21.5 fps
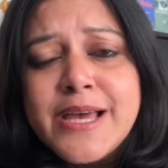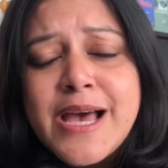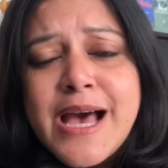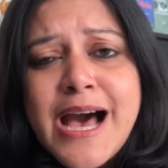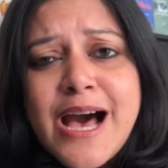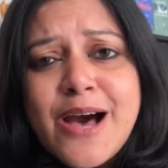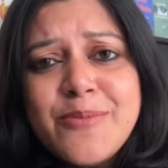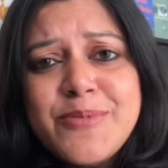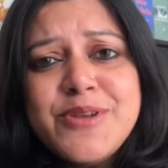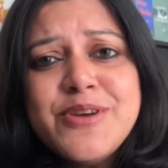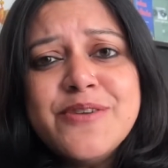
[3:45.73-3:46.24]

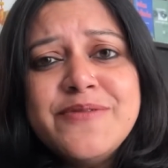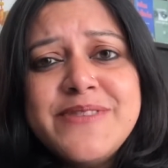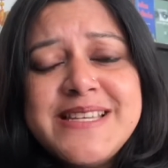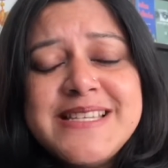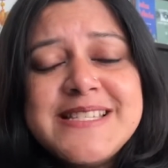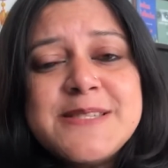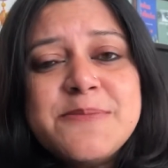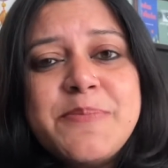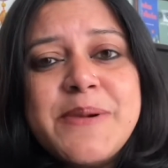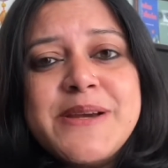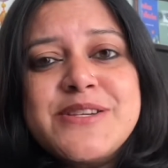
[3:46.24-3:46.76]
How many of these
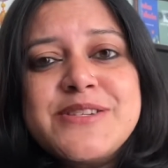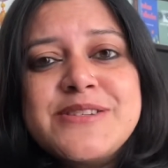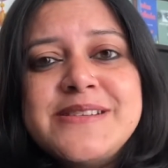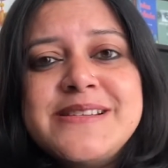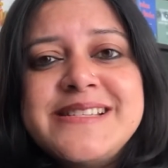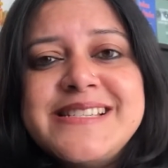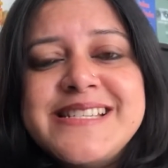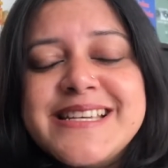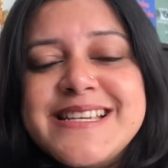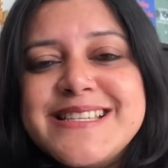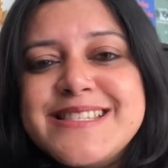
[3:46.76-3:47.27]
special
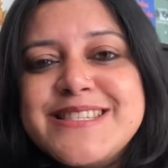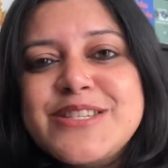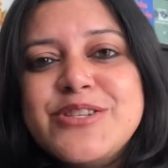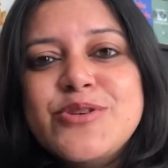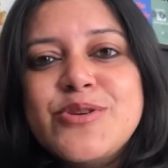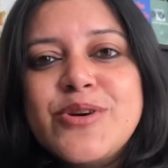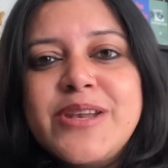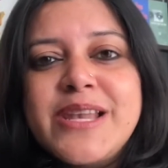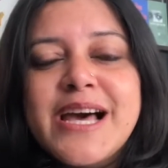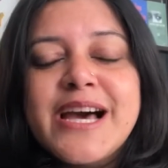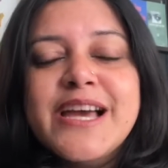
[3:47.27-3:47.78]
days in
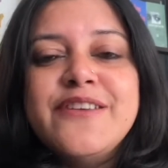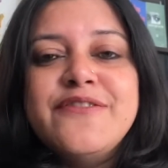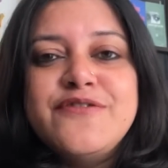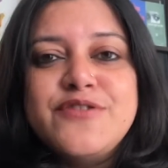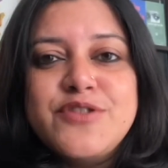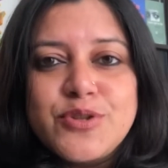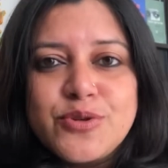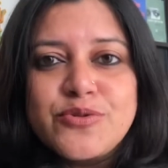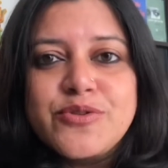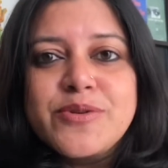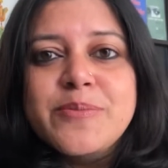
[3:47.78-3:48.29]
your life
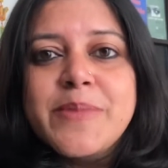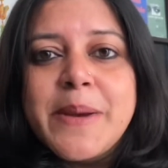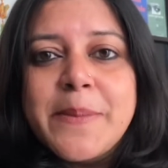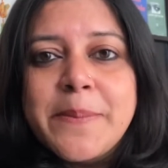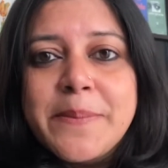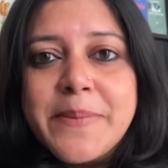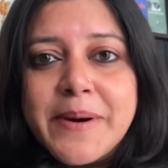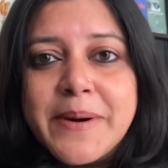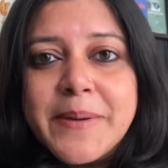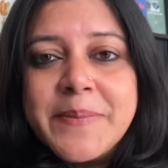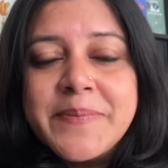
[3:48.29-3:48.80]
do you
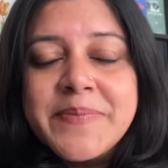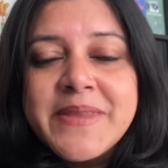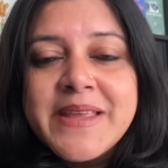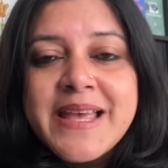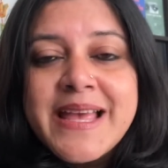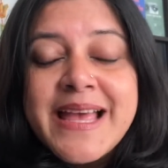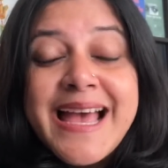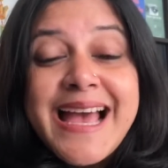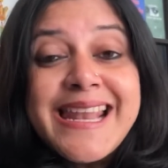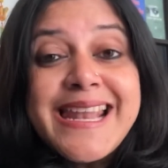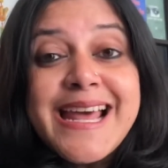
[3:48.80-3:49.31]
remember?
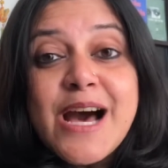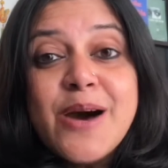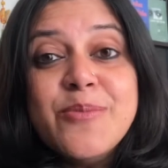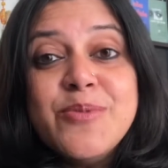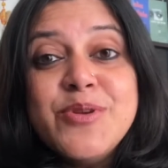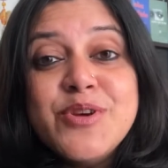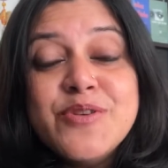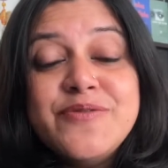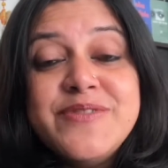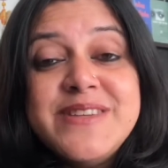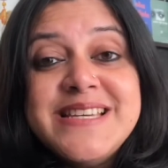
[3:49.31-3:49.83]
And how
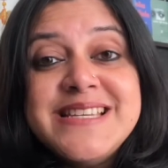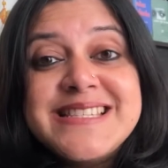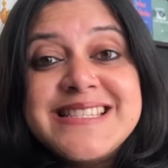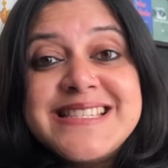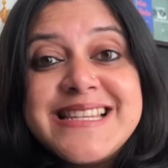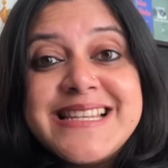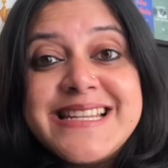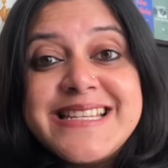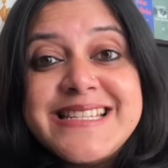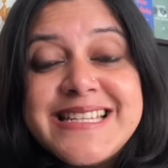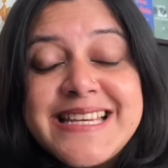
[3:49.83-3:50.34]
many of these
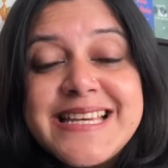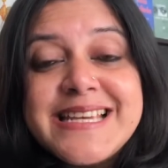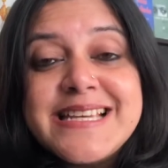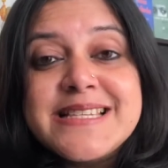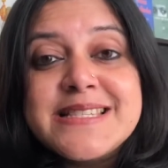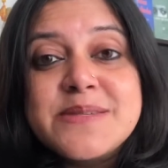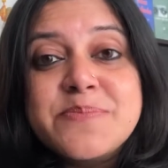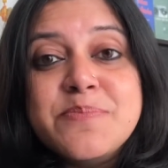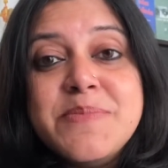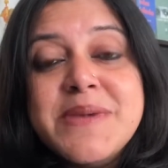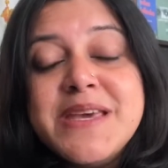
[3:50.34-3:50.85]

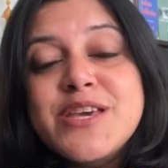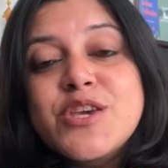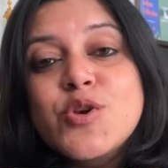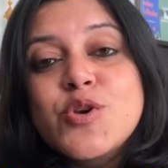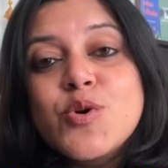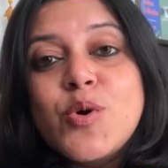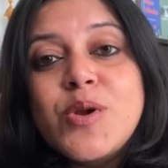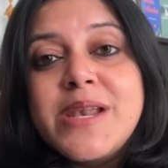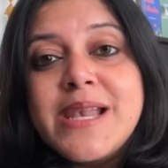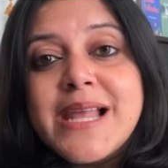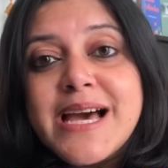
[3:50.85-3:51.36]
days make
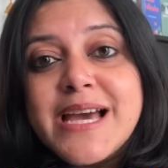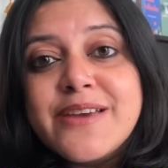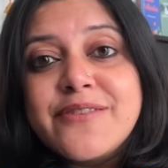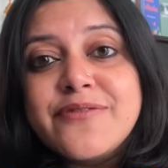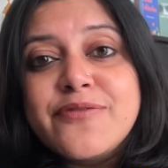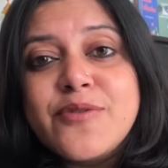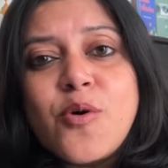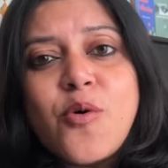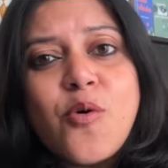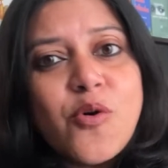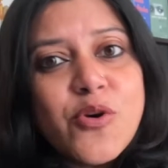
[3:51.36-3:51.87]
your life,
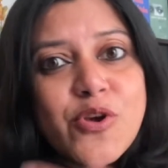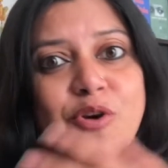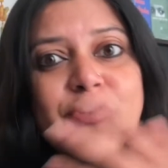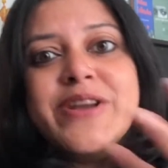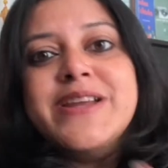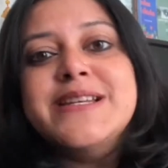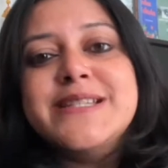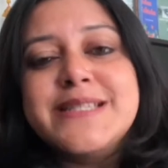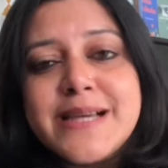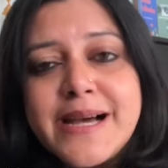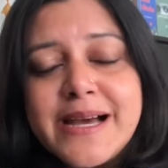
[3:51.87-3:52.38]
your
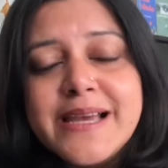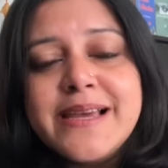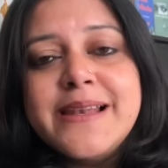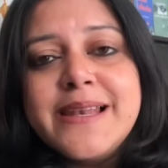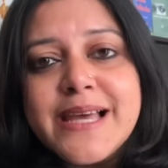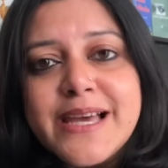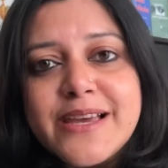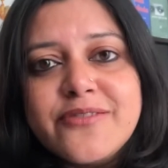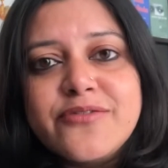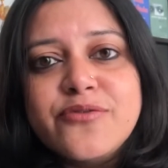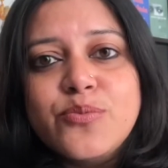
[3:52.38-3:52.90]
entire
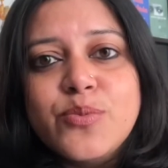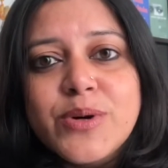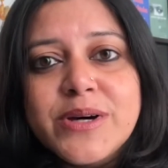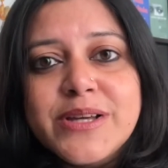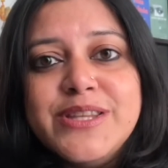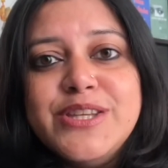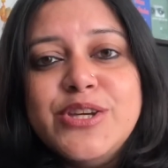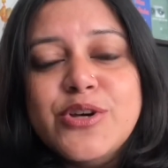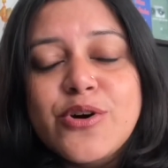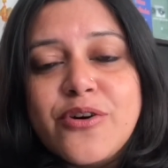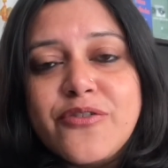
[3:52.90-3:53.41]
life,
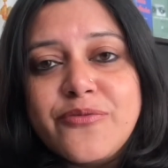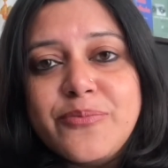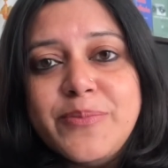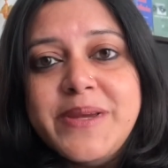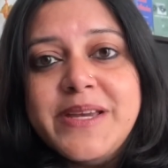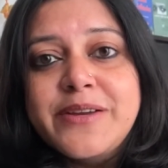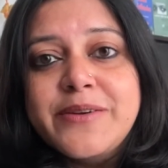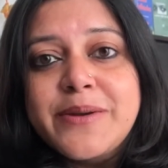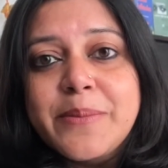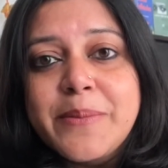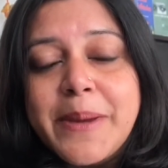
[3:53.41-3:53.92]
worthy of
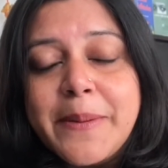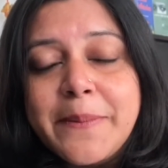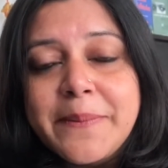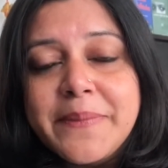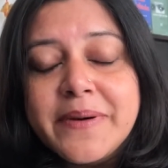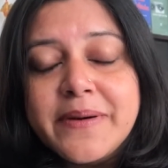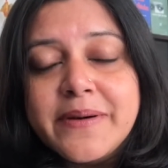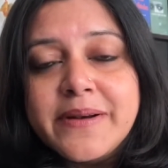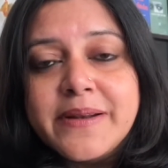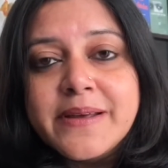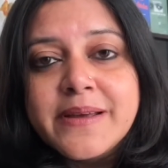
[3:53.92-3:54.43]
being
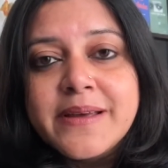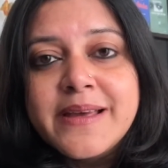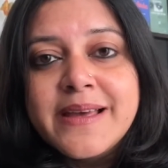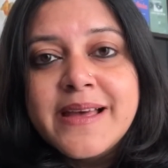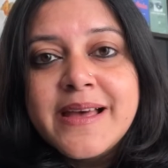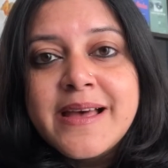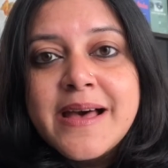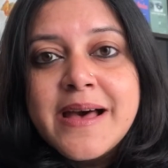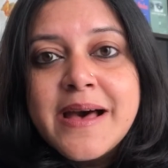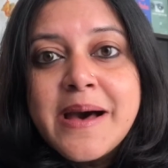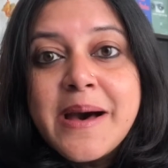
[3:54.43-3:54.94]
remembered?
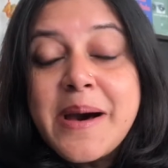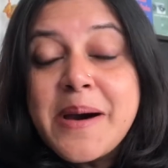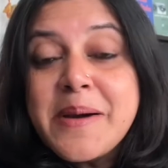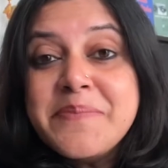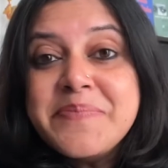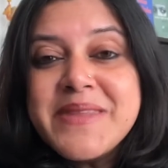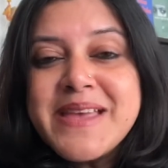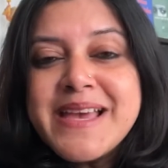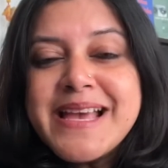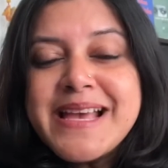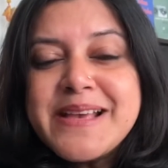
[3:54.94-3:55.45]

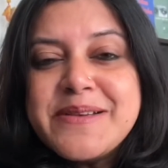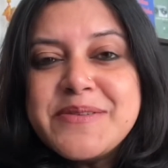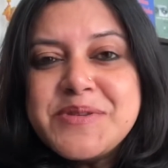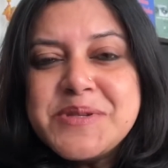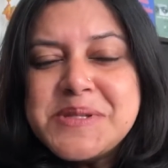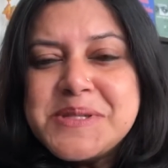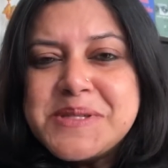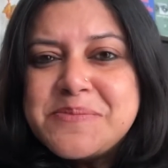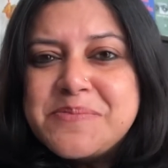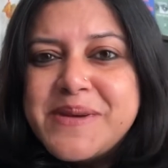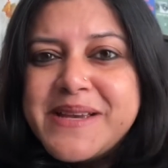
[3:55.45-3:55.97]

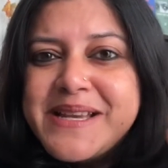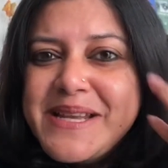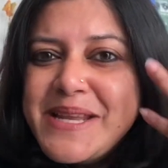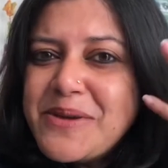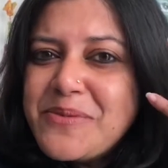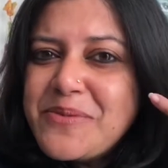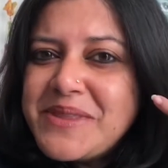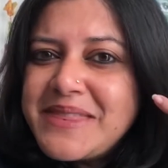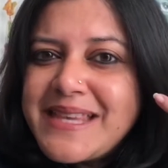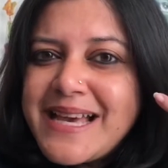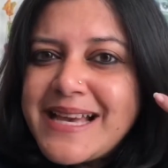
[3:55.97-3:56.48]
Just beginning
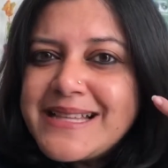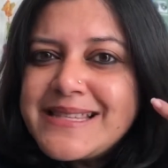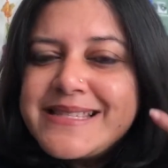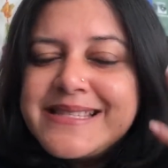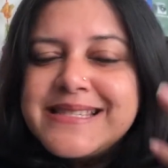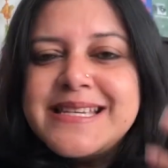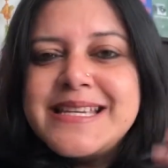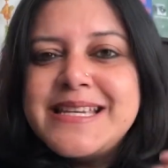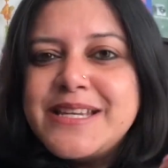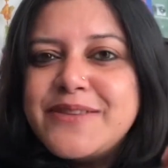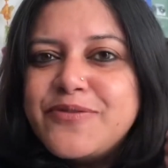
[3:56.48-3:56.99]
with that
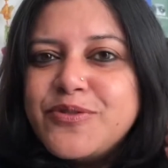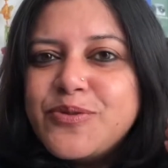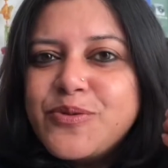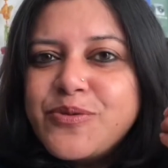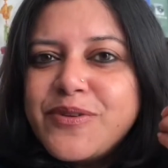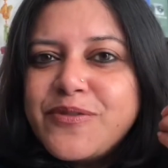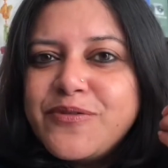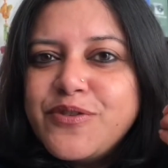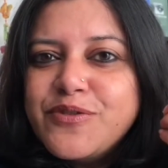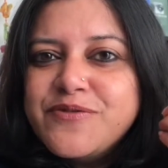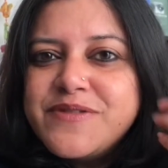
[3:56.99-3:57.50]
scene,
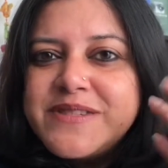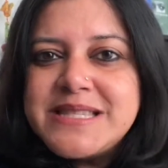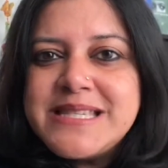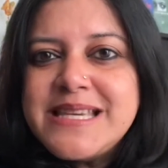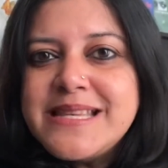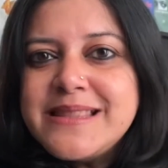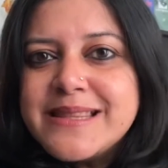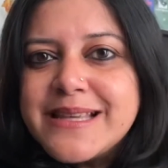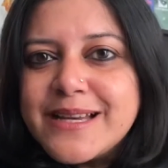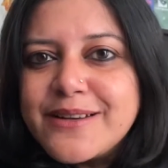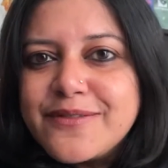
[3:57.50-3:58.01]
if you've
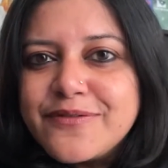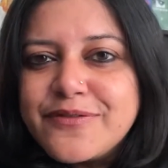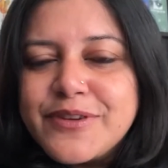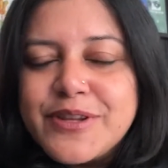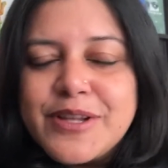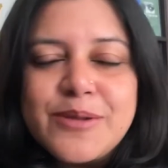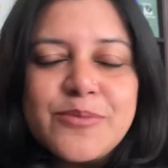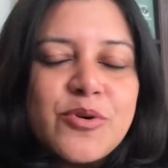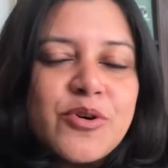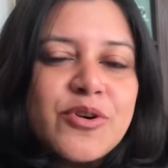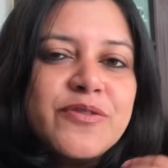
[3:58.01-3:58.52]
seen that
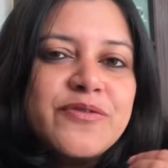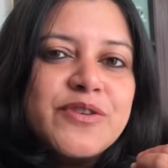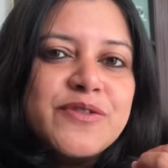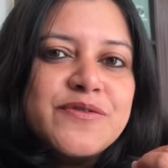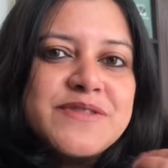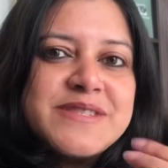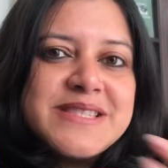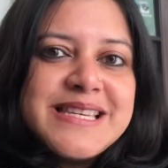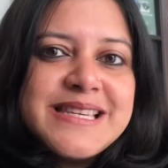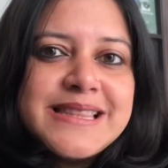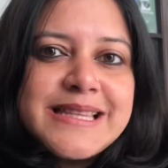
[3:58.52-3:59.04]
film, or if you've
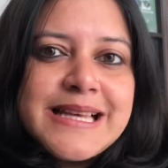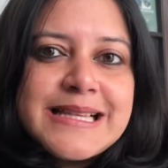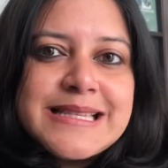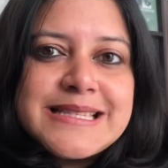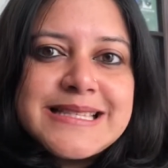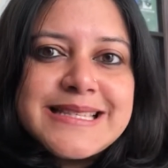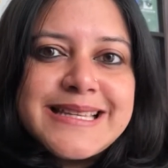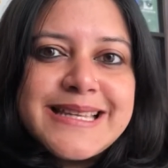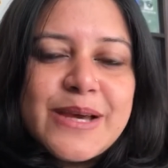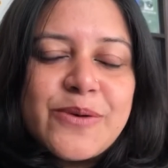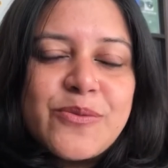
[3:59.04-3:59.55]
seen that
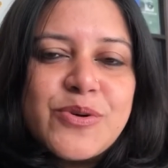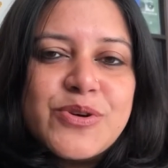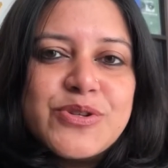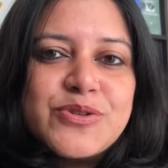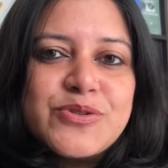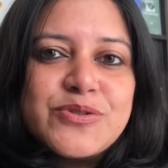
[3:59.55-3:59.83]
scene, I want you to